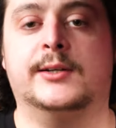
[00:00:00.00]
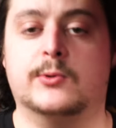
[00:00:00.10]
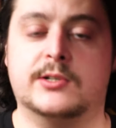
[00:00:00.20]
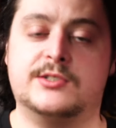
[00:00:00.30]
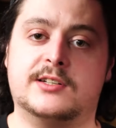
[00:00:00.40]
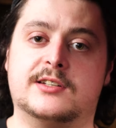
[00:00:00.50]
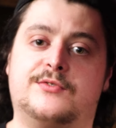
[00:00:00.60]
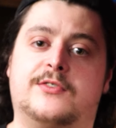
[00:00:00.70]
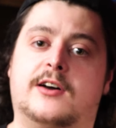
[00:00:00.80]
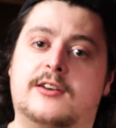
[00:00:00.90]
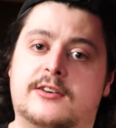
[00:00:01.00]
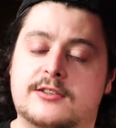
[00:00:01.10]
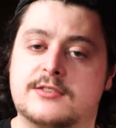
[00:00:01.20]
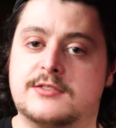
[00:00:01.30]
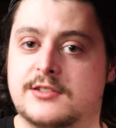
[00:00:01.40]
It wasn't as fun
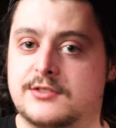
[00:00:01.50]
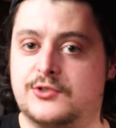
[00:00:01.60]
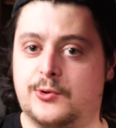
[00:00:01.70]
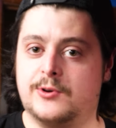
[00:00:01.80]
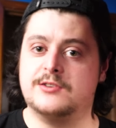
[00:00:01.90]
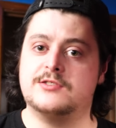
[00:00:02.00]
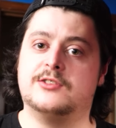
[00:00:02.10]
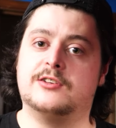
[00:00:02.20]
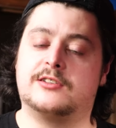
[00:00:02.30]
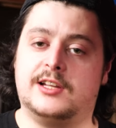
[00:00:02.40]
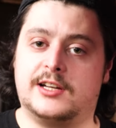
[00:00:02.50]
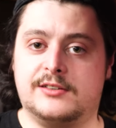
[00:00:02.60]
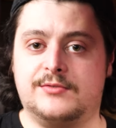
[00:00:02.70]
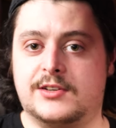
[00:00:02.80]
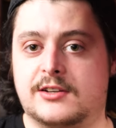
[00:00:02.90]
or as short as it looked like
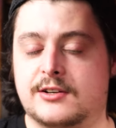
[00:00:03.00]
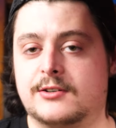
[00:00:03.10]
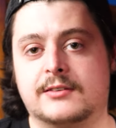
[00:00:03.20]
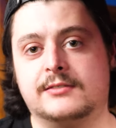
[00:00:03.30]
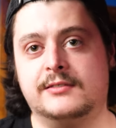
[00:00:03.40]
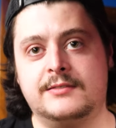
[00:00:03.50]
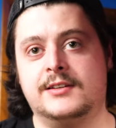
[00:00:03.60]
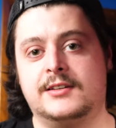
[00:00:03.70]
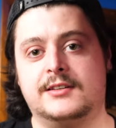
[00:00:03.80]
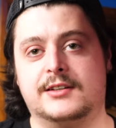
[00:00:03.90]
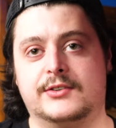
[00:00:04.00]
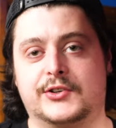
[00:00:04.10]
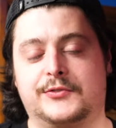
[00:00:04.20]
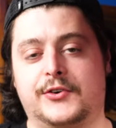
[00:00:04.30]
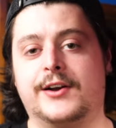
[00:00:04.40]
on video. It
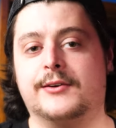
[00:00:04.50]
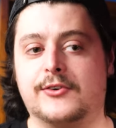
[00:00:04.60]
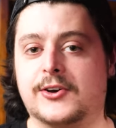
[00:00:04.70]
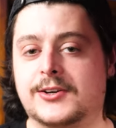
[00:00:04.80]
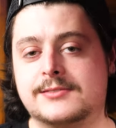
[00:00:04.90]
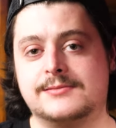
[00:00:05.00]
took forever.